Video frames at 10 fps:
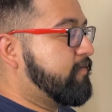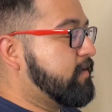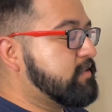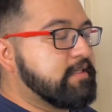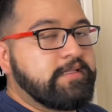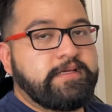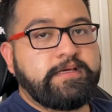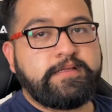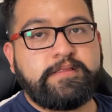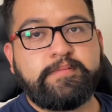flush. That we
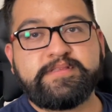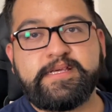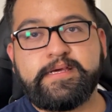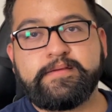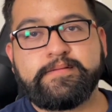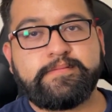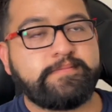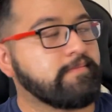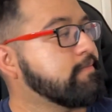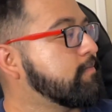already talked about,
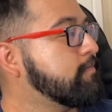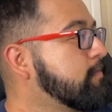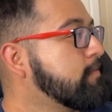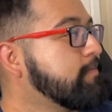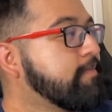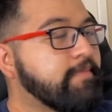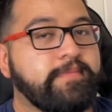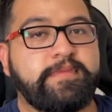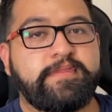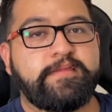yeah. So that's
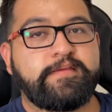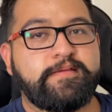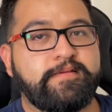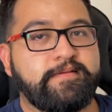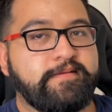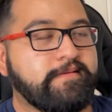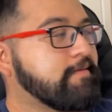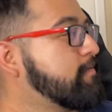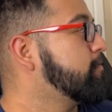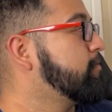it. Chris needs
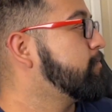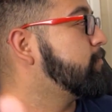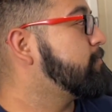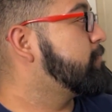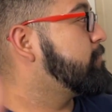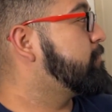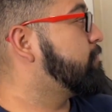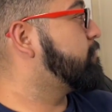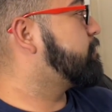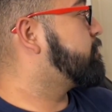to fix the fan, the rear